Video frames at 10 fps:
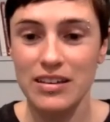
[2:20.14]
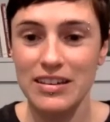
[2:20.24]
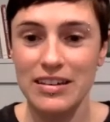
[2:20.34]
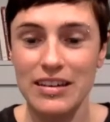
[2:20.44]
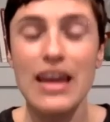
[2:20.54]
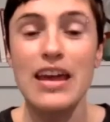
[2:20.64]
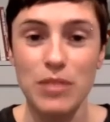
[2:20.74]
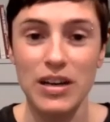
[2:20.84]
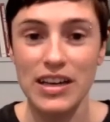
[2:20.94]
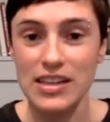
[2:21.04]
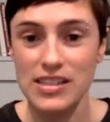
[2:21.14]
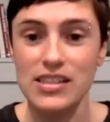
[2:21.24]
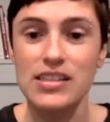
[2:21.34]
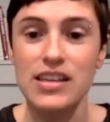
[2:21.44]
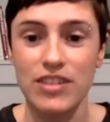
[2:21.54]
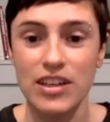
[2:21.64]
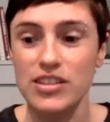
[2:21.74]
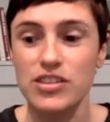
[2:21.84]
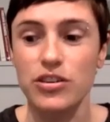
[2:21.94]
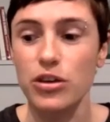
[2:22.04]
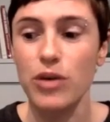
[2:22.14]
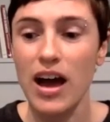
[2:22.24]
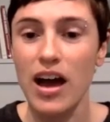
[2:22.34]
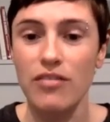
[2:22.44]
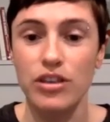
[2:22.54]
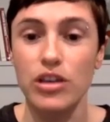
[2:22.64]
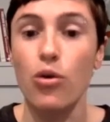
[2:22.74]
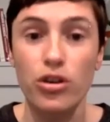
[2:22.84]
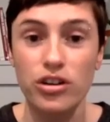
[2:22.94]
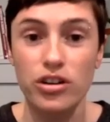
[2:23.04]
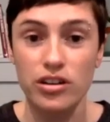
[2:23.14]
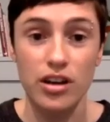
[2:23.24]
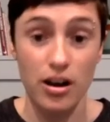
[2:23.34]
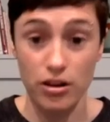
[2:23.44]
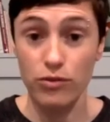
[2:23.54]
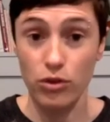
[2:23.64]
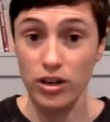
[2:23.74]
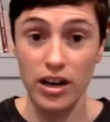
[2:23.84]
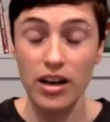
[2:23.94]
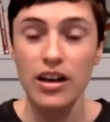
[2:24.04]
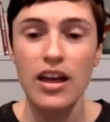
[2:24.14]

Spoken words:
name, I guess, that's given. So you have the order Carnivora,